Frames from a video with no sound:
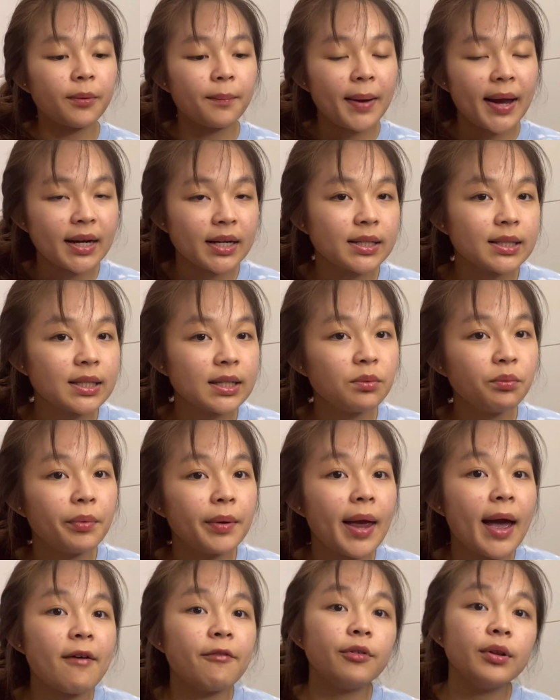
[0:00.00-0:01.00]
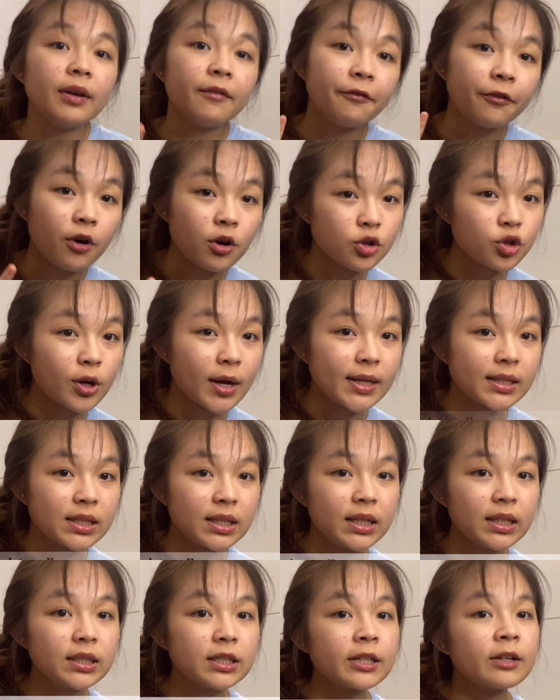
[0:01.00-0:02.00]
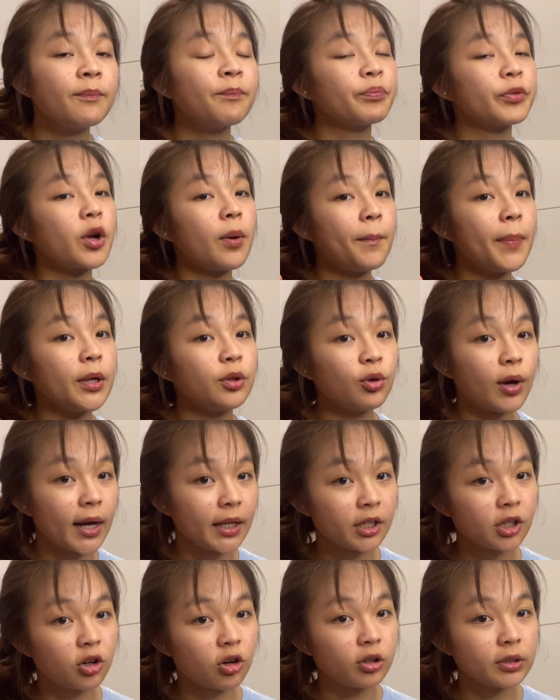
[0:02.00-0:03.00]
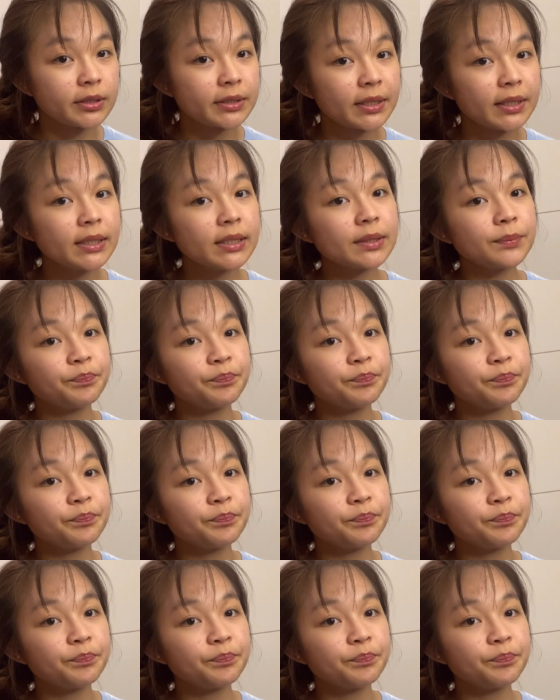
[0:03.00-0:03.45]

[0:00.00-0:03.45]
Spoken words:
medicine, we have only 4 choices compared to other courses.